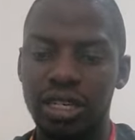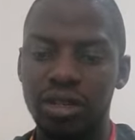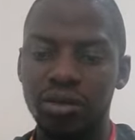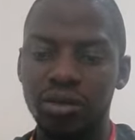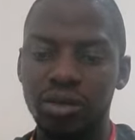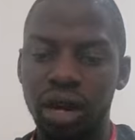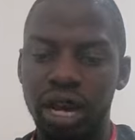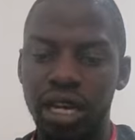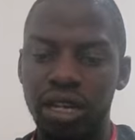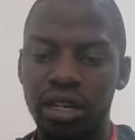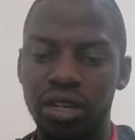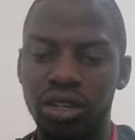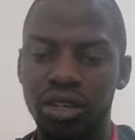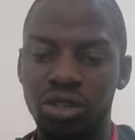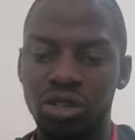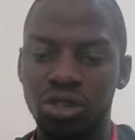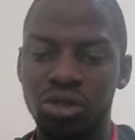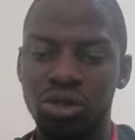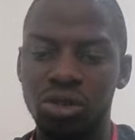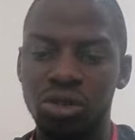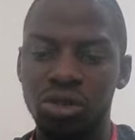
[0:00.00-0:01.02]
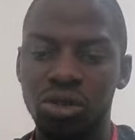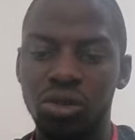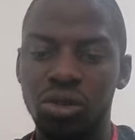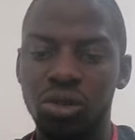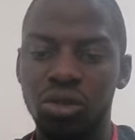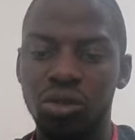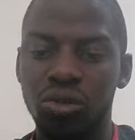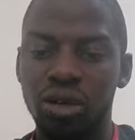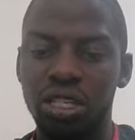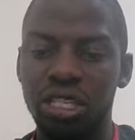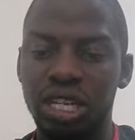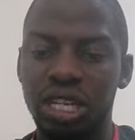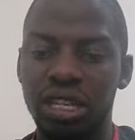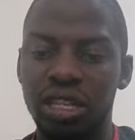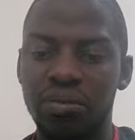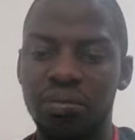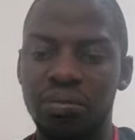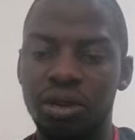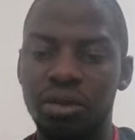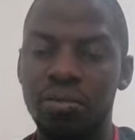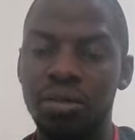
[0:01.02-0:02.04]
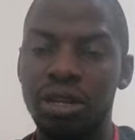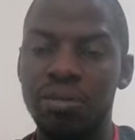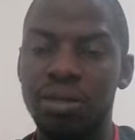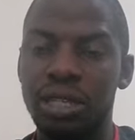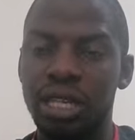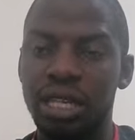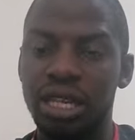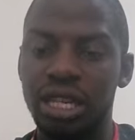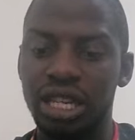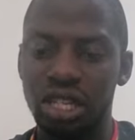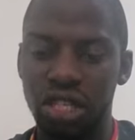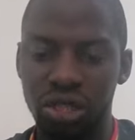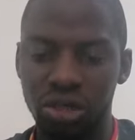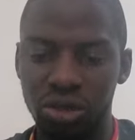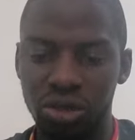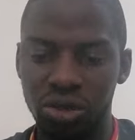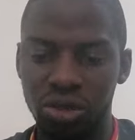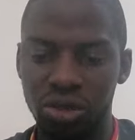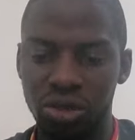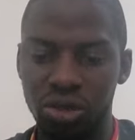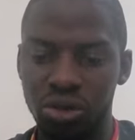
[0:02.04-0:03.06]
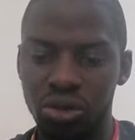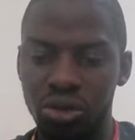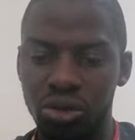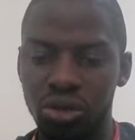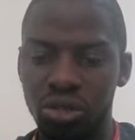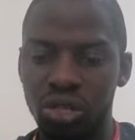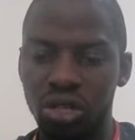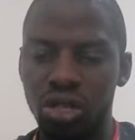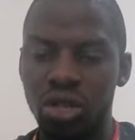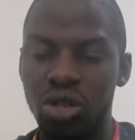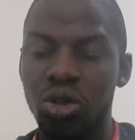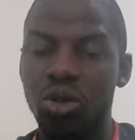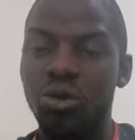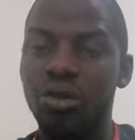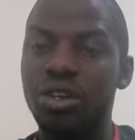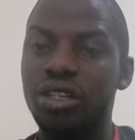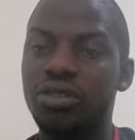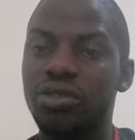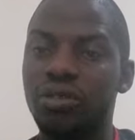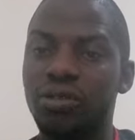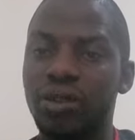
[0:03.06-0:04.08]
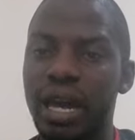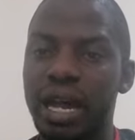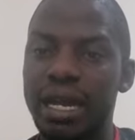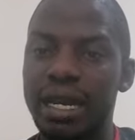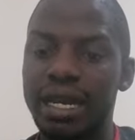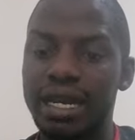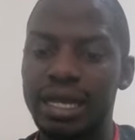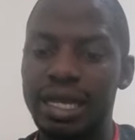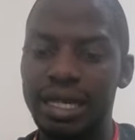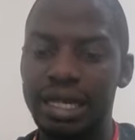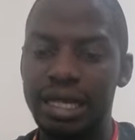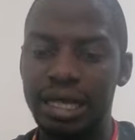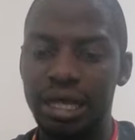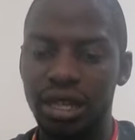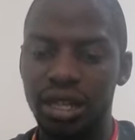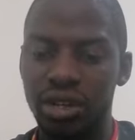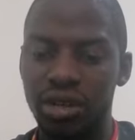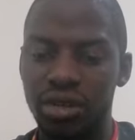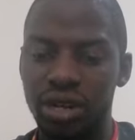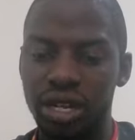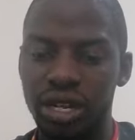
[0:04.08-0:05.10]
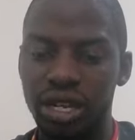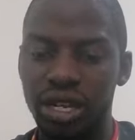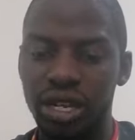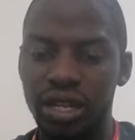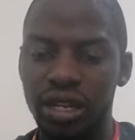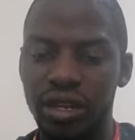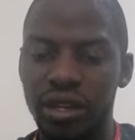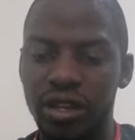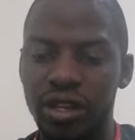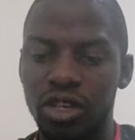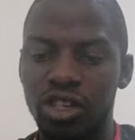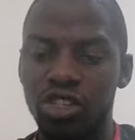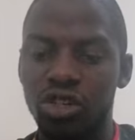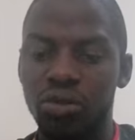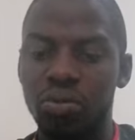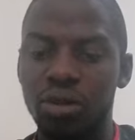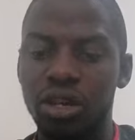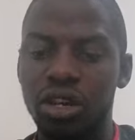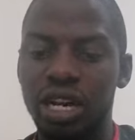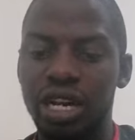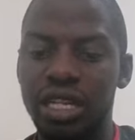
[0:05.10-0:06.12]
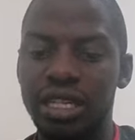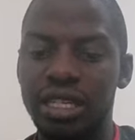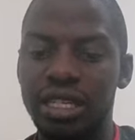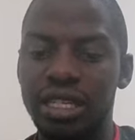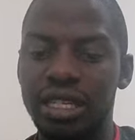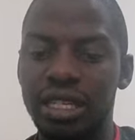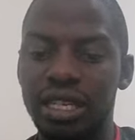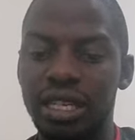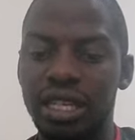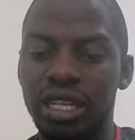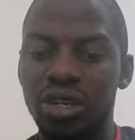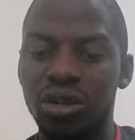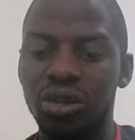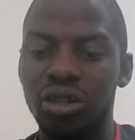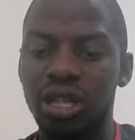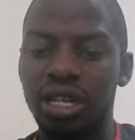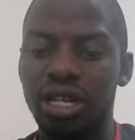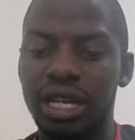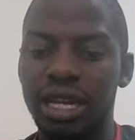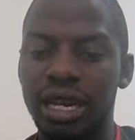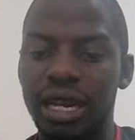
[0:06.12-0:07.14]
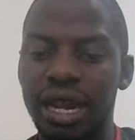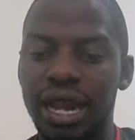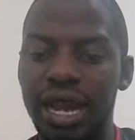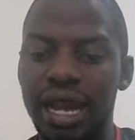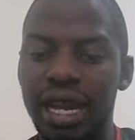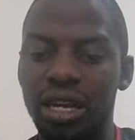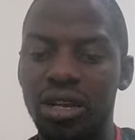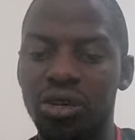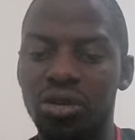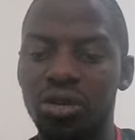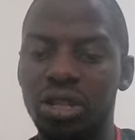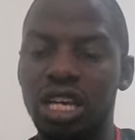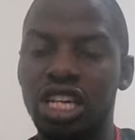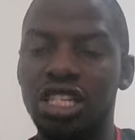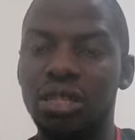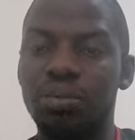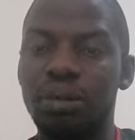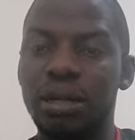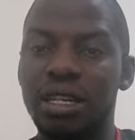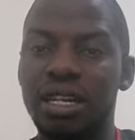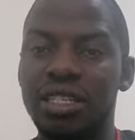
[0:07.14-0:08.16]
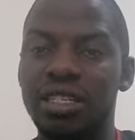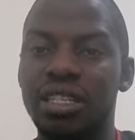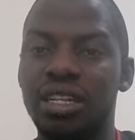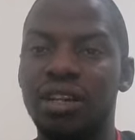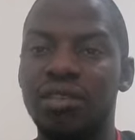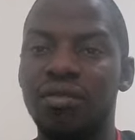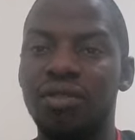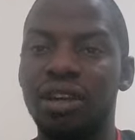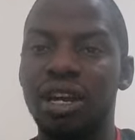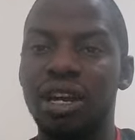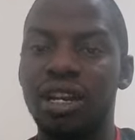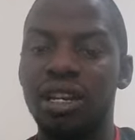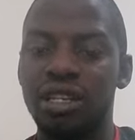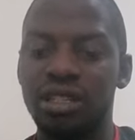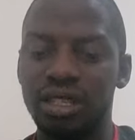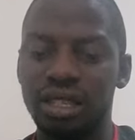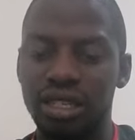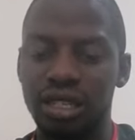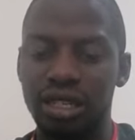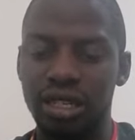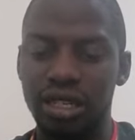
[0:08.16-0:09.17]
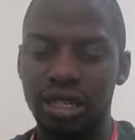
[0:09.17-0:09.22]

grant, you should know what are the problems and the issues. 2, who is funding. 3, should be realistic, know the deadline, know the expertise deliveries.